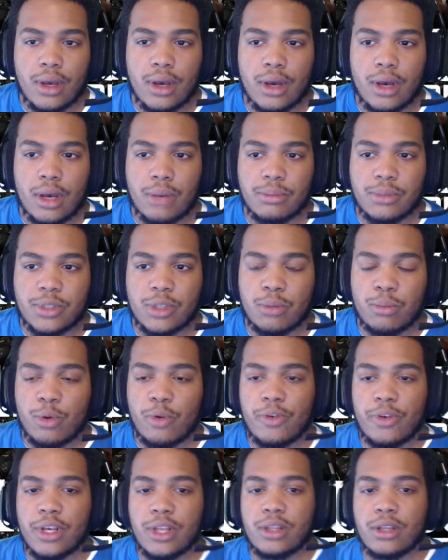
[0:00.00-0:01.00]
So
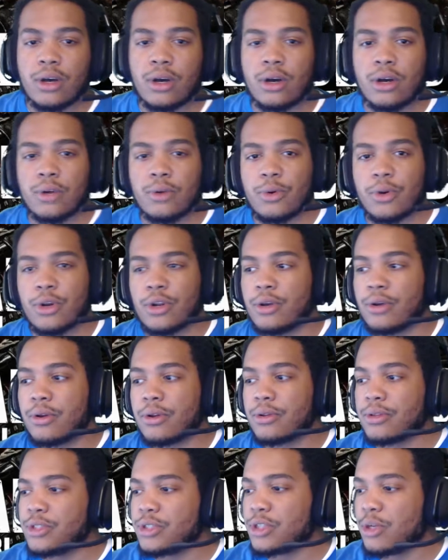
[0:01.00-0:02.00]
moving along, we're gonna
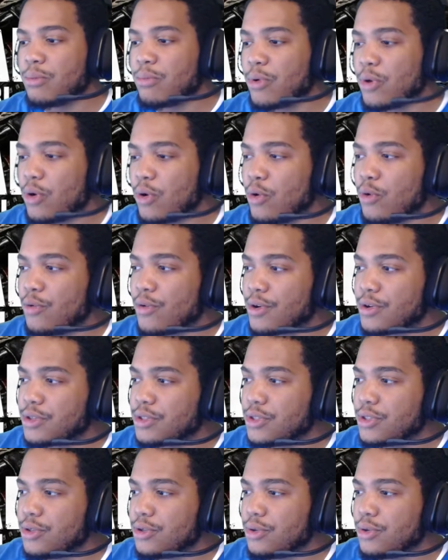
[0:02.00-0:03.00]
jump over
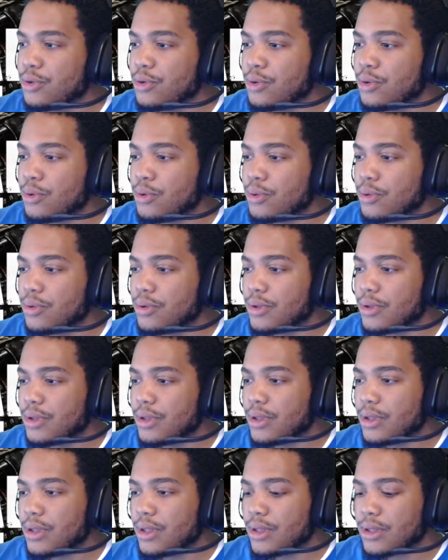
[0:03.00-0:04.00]
to
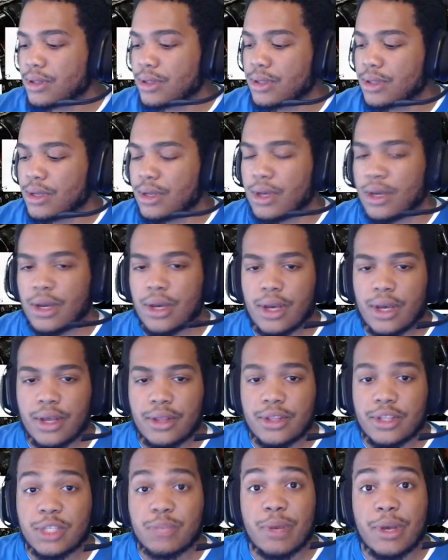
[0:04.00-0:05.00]
the
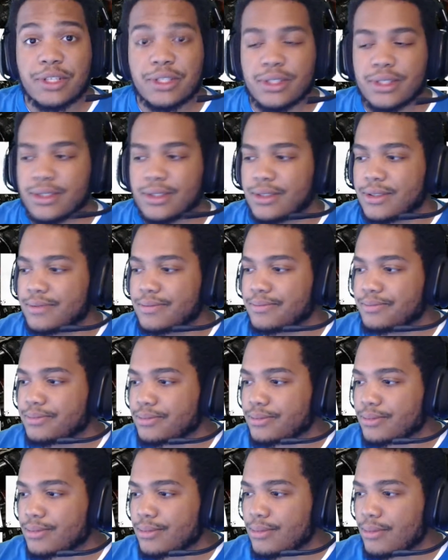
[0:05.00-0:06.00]
specialists.
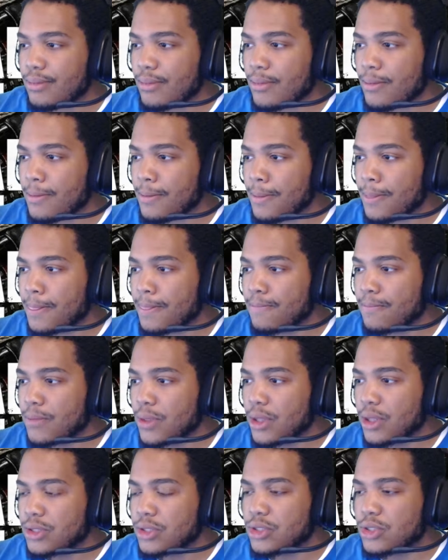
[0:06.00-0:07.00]

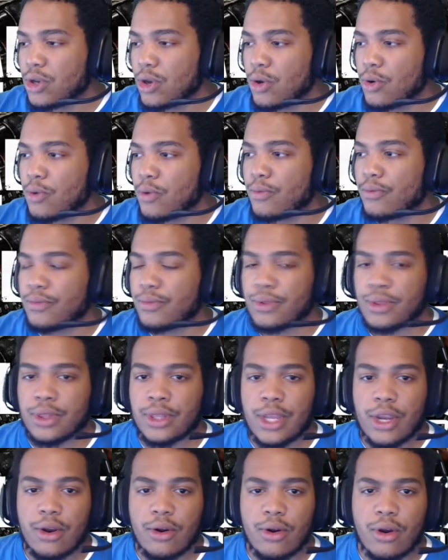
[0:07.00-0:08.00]
So
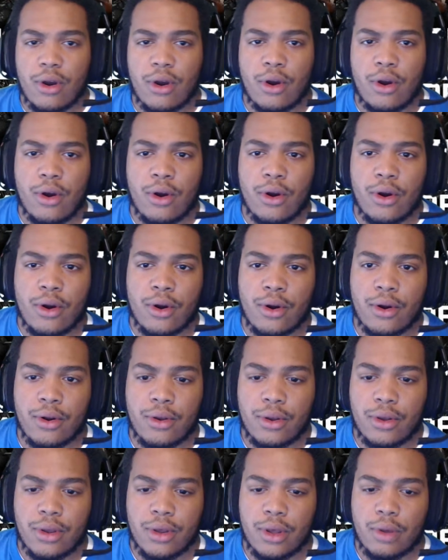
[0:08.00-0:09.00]
there are
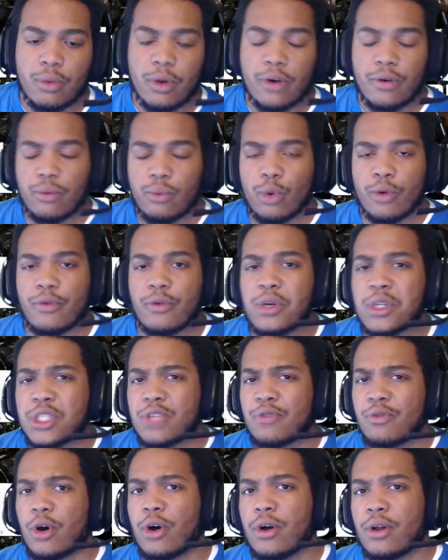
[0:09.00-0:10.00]
well, first
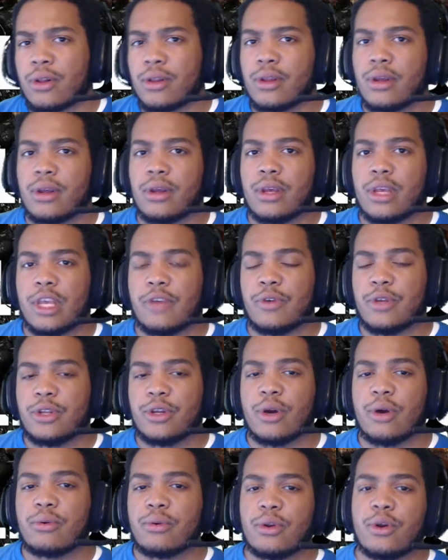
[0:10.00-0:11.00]
of all, if you
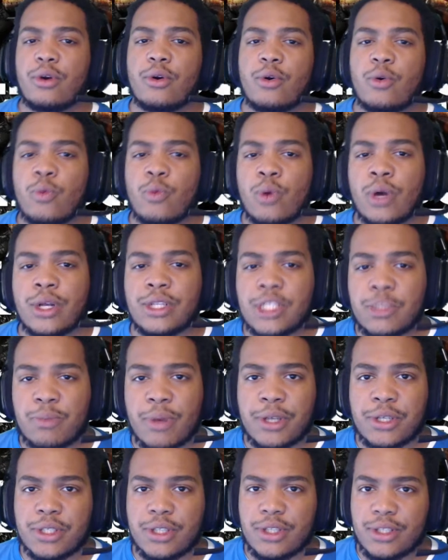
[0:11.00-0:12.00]
don't know what
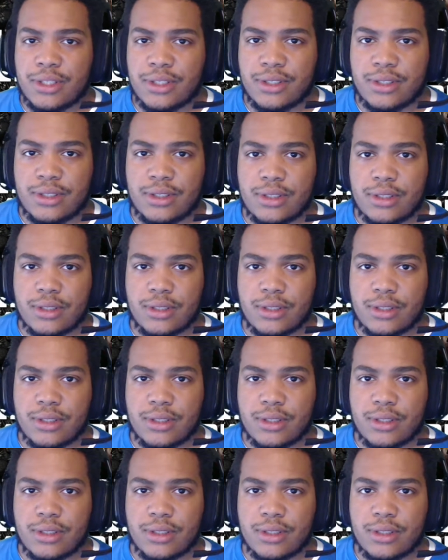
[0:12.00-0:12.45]
specialists